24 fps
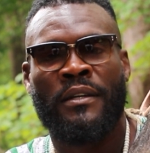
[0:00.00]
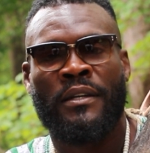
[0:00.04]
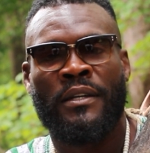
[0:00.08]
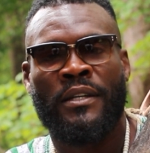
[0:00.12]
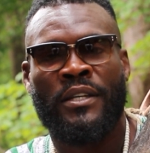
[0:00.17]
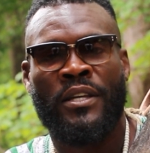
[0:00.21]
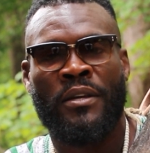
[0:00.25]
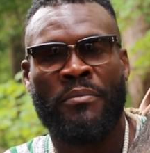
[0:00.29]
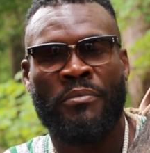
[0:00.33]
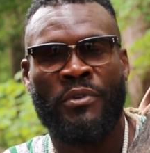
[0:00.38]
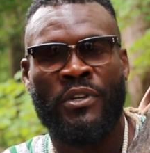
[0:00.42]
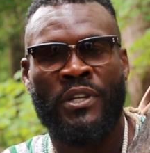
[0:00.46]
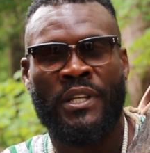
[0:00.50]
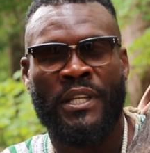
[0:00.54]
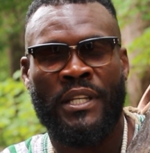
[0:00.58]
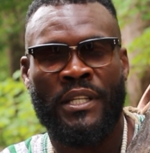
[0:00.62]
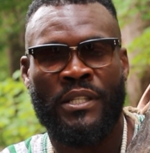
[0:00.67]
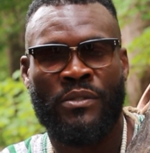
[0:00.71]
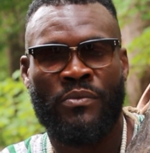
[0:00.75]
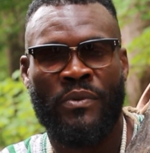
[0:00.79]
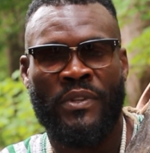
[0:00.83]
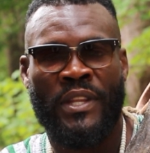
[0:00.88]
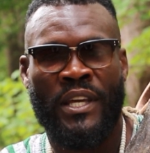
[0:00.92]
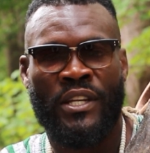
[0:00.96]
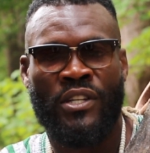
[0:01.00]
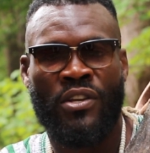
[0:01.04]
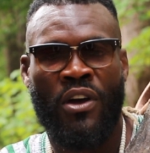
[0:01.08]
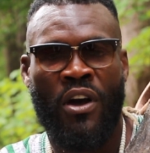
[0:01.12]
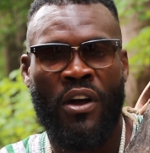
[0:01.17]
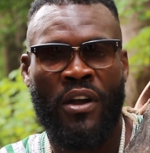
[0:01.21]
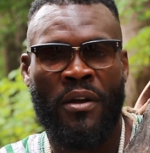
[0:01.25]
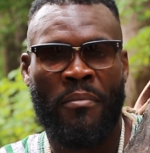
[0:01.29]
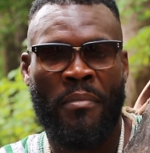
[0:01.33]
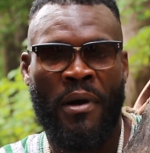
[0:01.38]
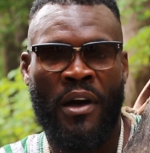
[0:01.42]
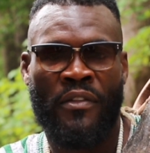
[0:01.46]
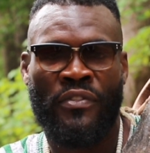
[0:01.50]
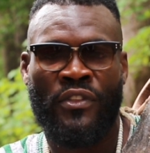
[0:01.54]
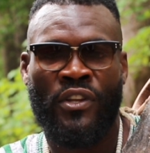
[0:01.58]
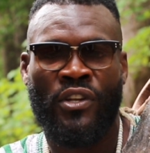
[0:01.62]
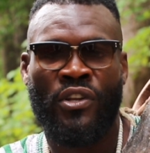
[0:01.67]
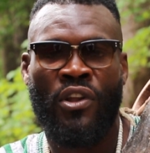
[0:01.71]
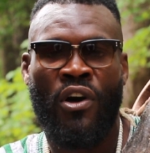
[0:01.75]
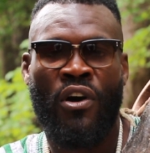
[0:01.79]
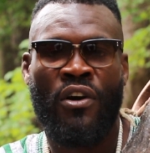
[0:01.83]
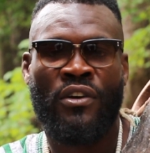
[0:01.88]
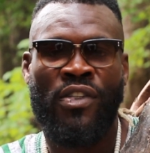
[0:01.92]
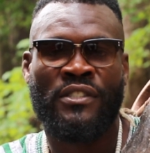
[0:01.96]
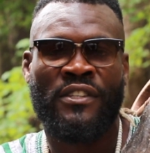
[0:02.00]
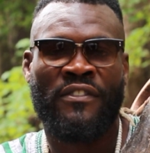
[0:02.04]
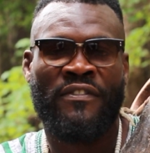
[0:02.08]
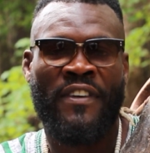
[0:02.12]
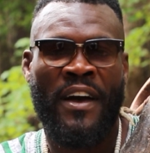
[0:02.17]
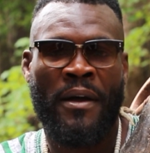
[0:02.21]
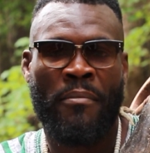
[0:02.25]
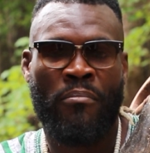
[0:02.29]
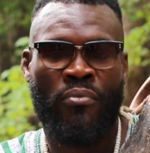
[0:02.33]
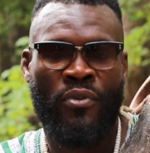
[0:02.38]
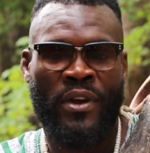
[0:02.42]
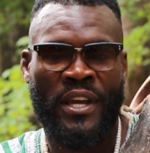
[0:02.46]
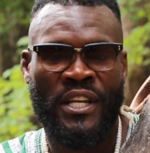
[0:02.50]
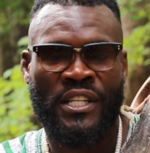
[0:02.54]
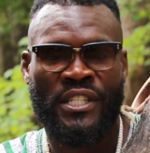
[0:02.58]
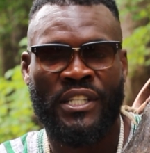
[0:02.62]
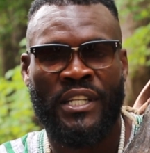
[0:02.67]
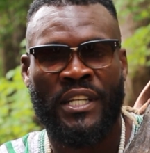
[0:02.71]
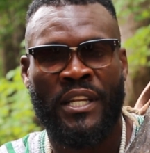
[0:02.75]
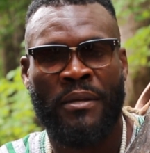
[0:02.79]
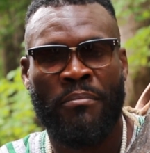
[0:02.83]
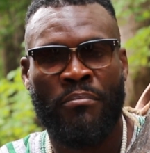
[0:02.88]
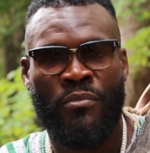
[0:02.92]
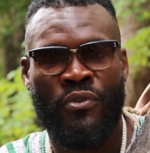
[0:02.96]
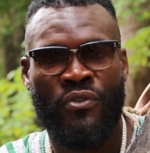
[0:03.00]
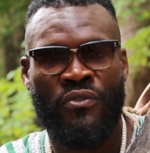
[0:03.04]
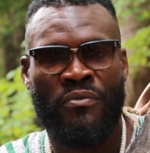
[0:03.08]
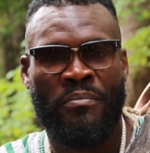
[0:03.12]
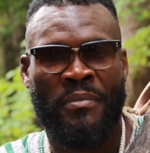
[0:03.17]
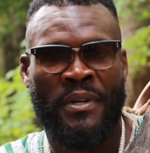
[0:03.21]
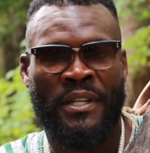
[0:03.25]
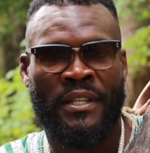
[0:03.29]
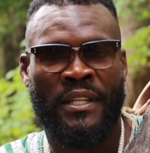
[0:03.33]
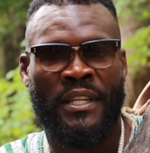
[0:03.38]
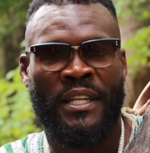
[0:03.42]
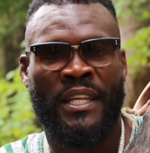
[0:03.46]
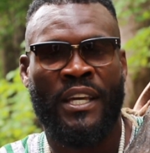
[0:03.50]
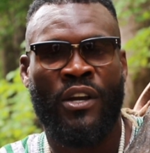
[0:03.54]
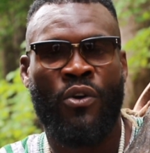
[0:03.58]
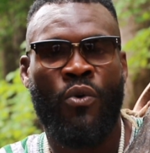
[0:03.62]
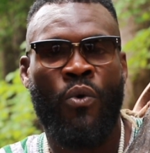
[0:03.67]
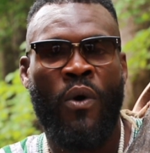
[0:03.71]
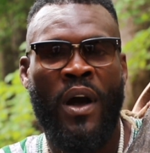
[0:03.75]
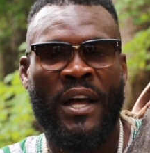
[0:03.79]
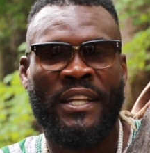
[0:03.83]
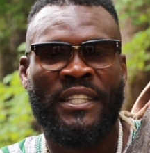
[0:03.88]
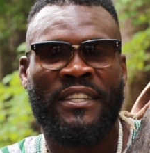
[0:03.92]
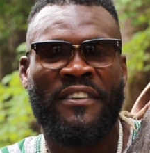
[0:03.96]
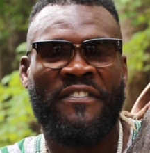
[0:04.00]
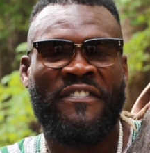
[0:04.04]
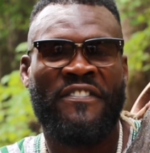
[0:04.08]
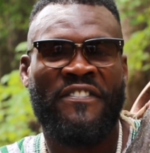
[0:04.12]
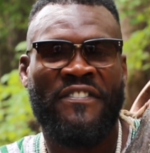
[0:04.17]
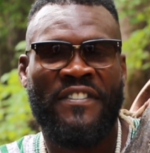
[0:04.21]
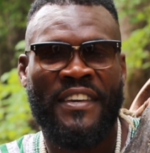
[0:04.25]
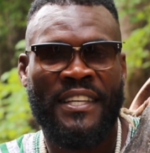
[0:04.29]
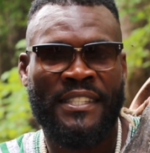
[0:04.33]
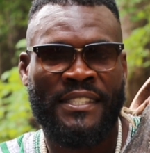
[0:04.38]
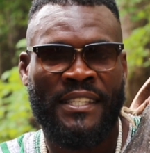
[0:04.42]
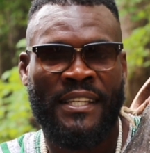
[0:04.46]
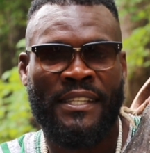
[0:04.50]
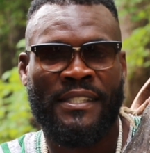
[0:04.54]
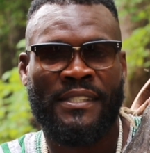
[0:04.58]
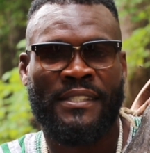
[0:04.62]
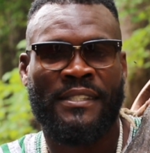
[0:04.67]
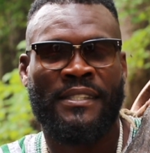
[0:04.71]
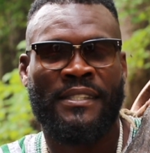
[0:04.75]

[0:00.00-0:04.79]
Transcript: communities when they talk about the laws of vibration and movement. And in quantum physics,